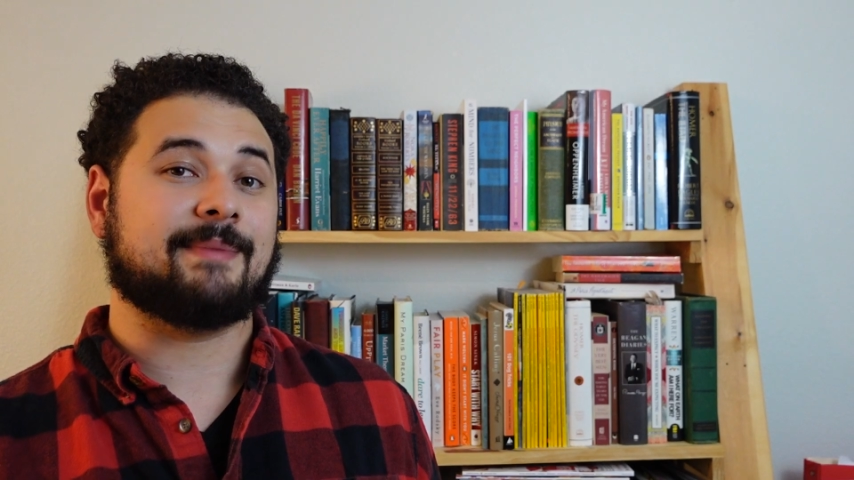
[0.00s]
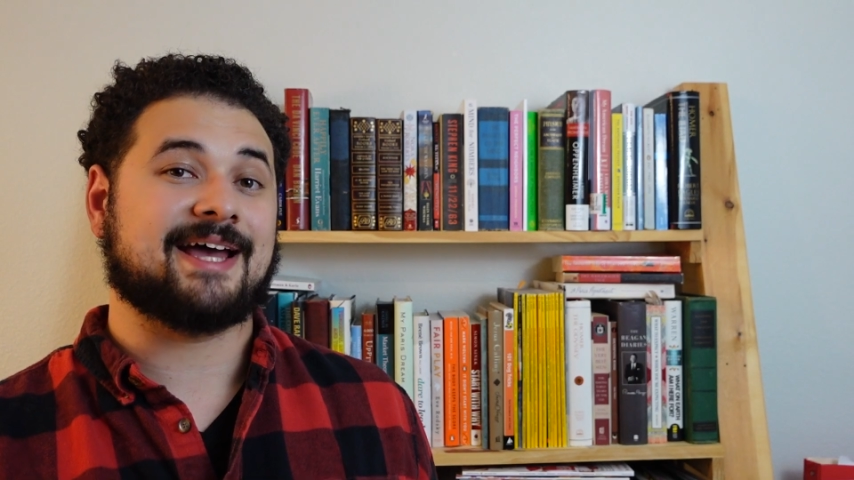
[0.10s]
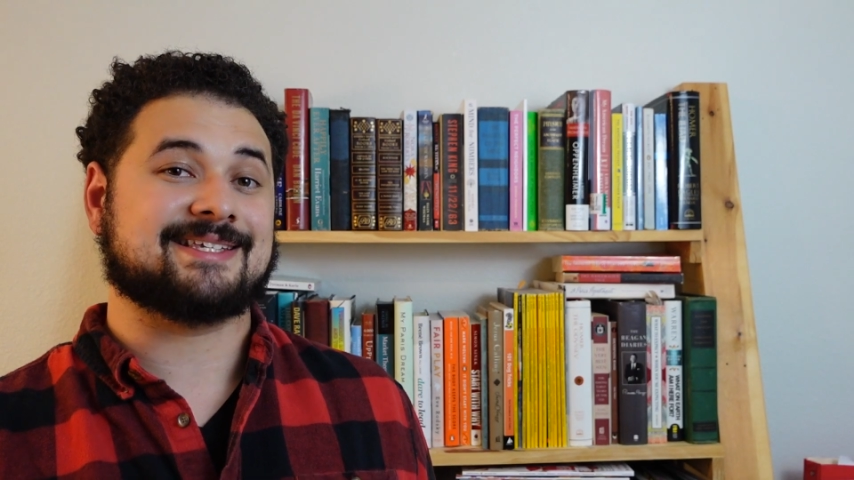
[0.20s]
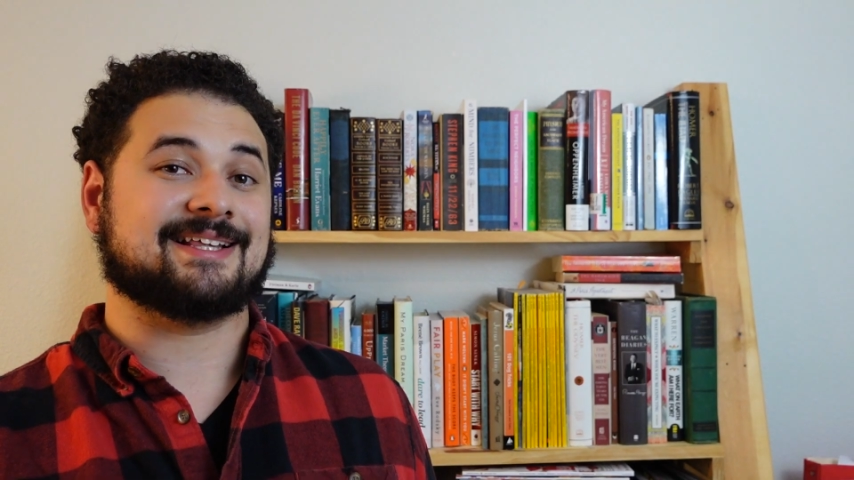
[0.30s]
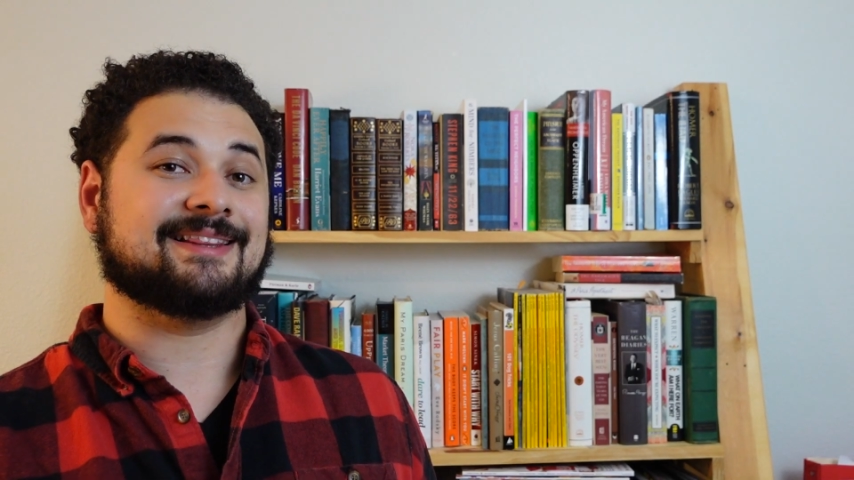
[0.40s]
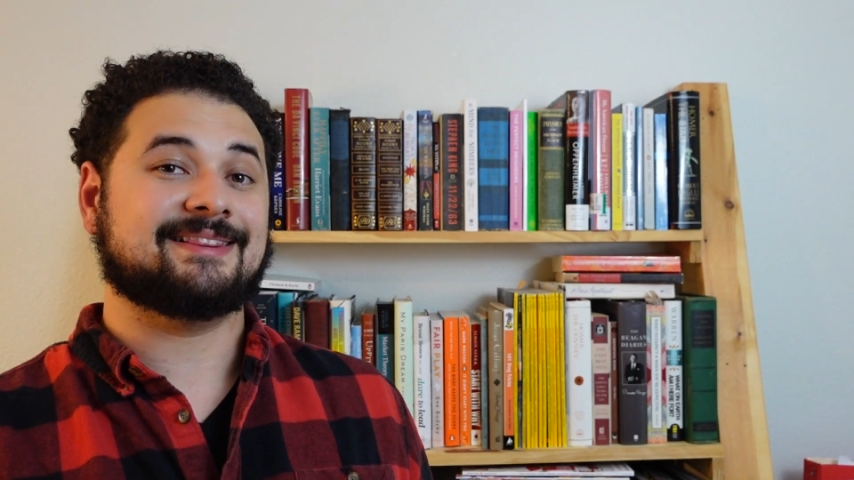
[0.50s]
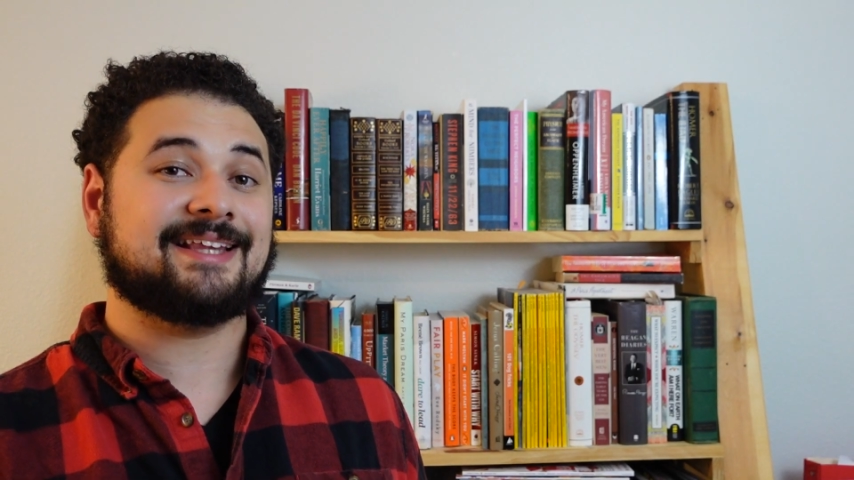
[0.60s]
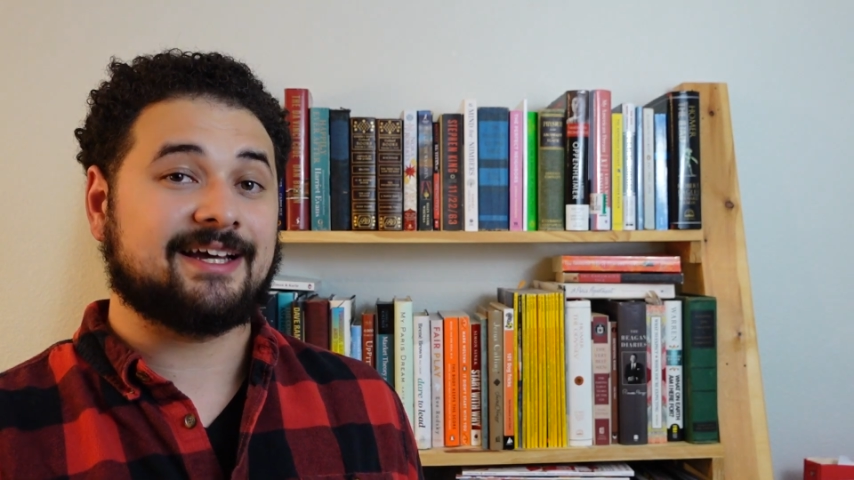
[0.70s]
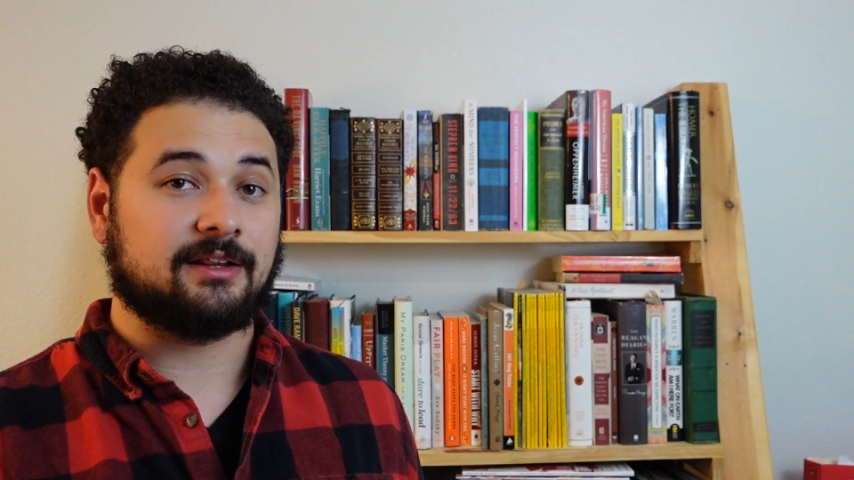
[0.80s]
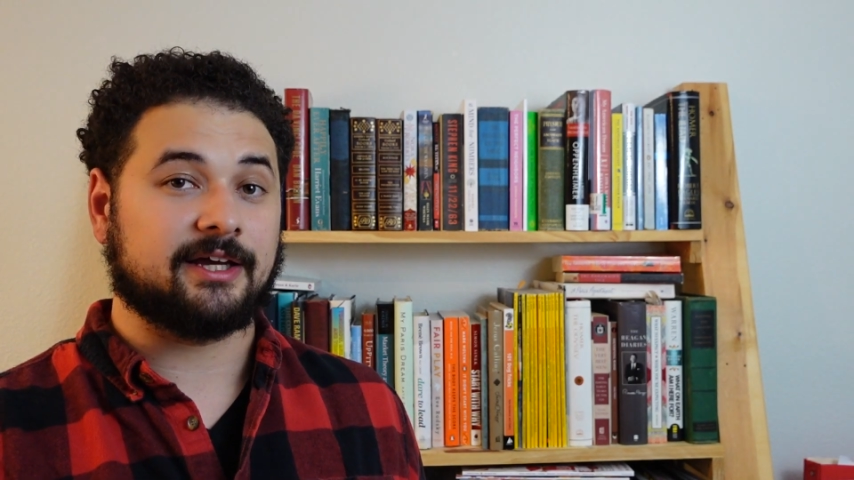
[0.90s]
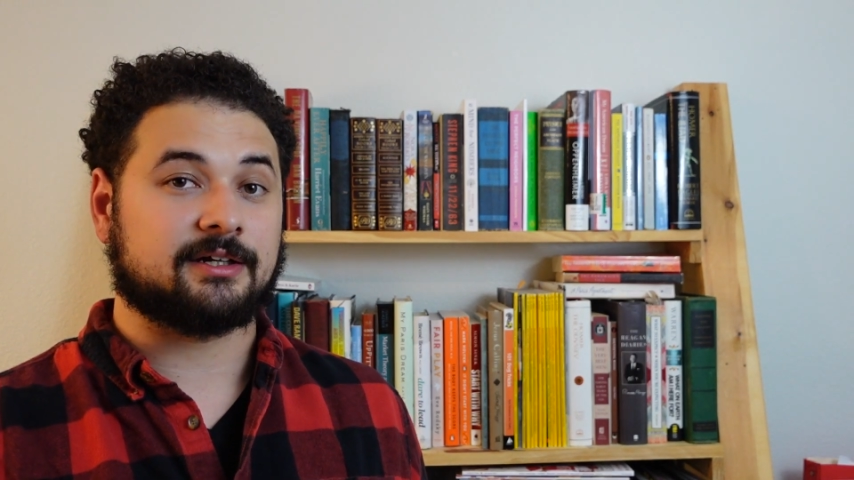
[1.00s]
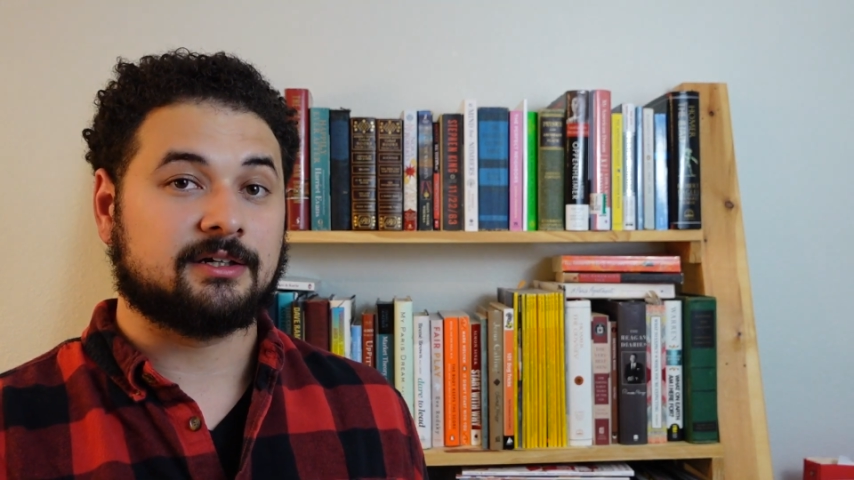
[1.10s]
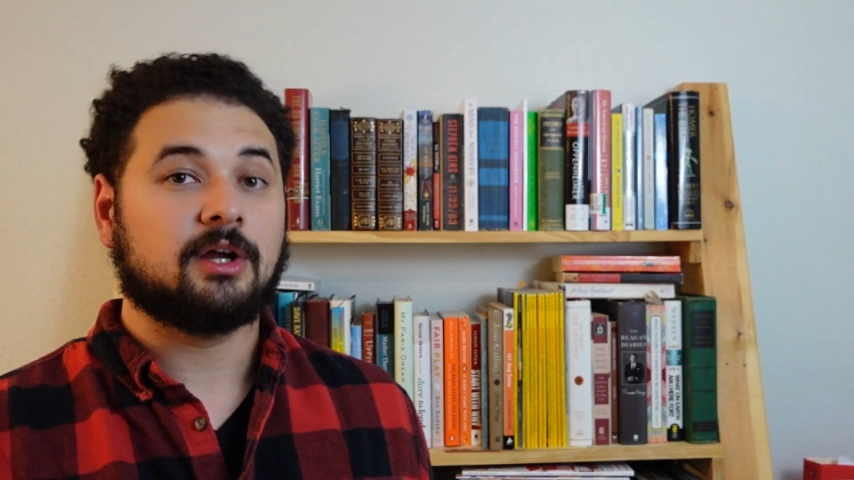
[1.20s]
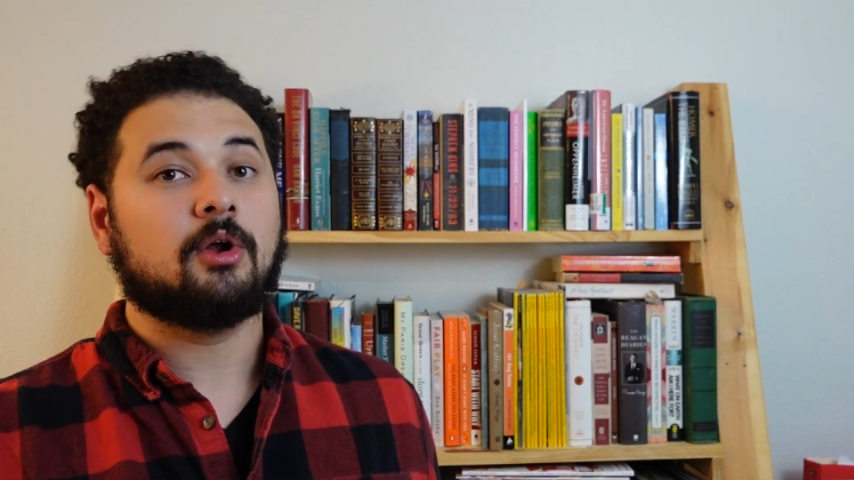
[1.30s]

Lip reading: as allelic